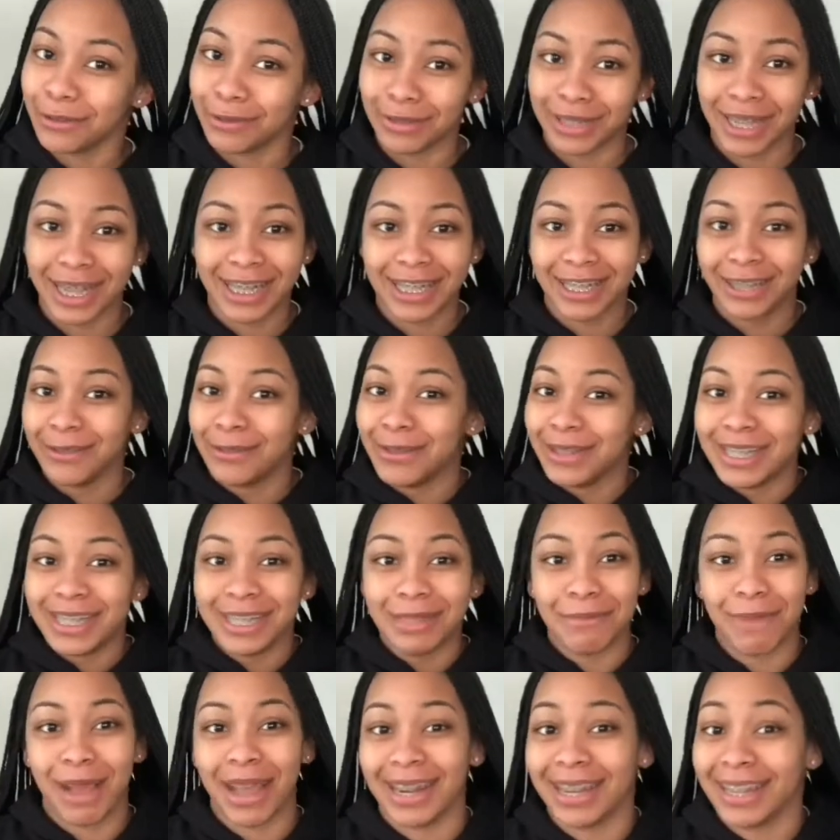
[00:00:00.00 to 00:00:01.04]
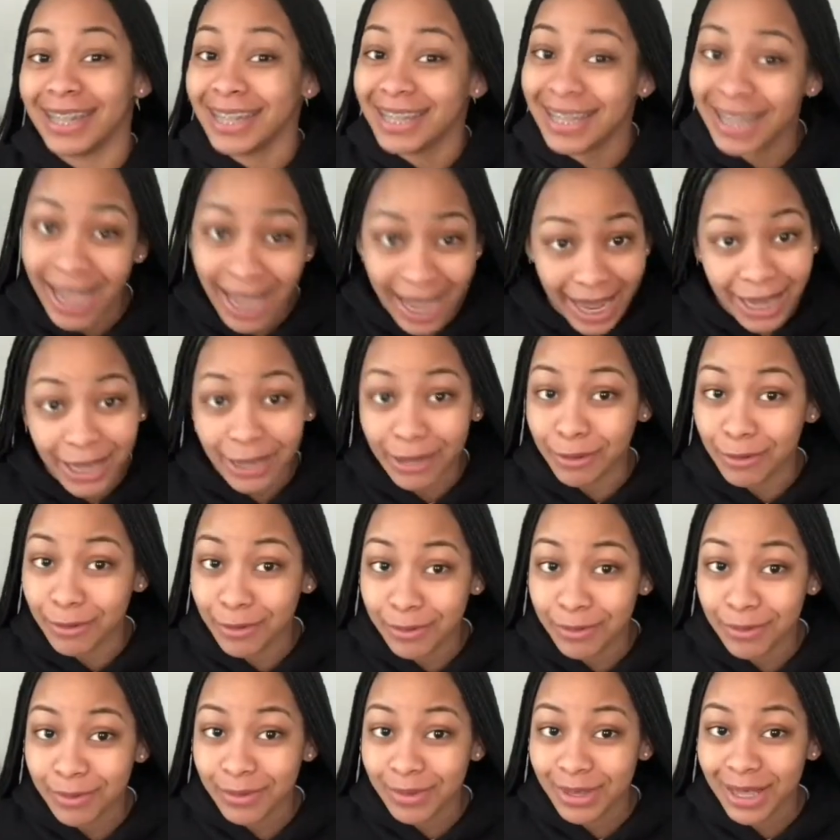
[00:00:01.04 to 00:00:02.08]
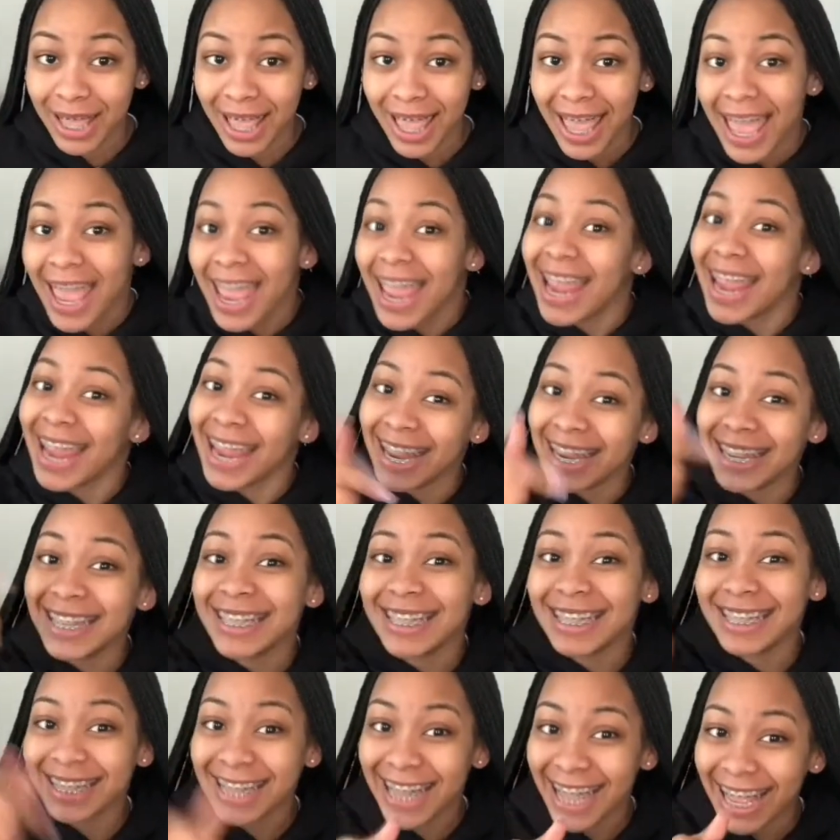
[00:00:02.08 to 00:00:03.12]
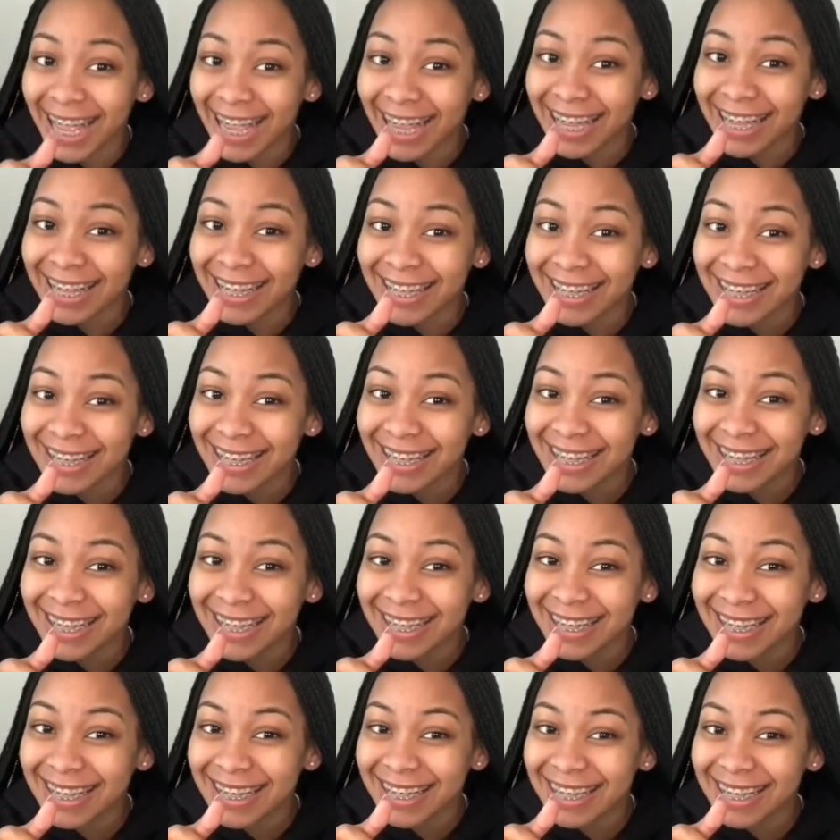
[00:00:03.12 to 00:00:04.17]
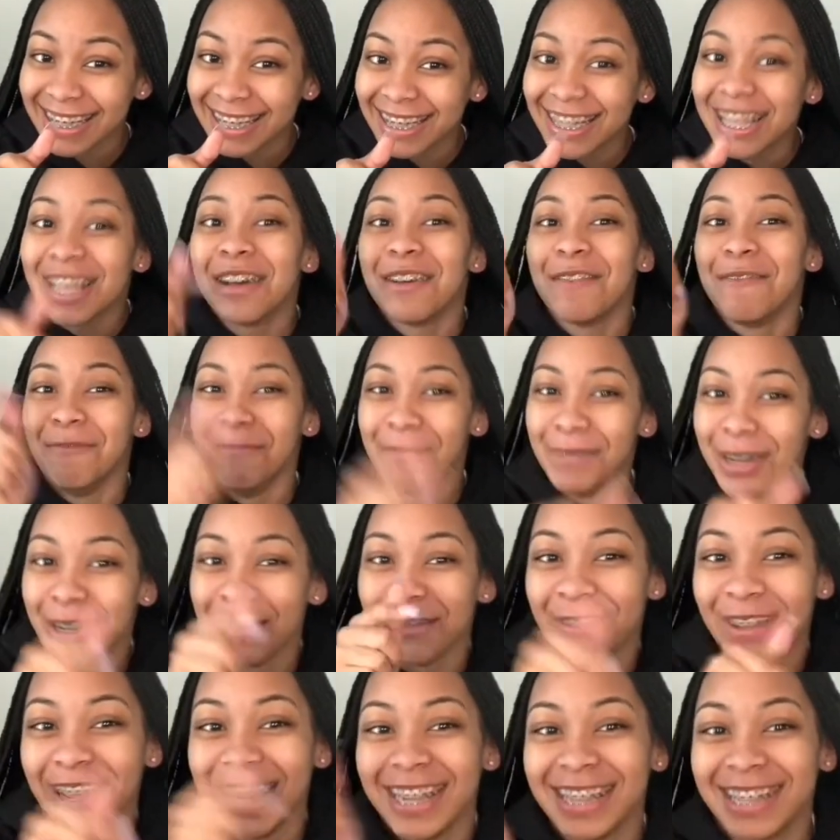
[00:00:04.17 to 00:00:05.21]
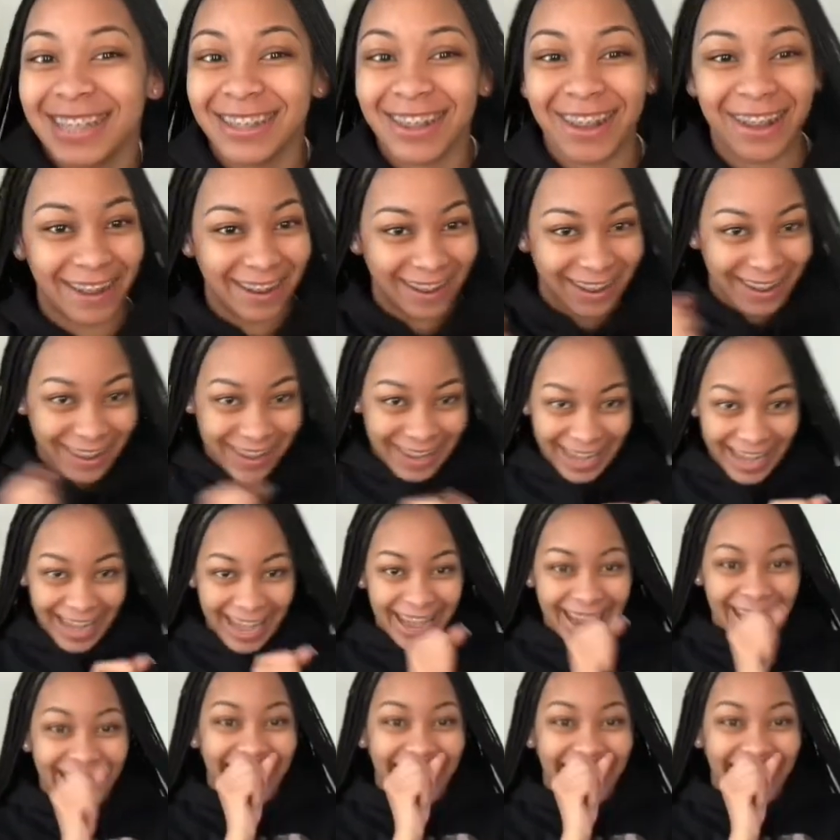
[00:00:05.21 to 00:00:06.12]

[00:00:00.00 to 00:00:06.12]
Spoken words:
As you can see by the title, it said mukbang talk. Okay.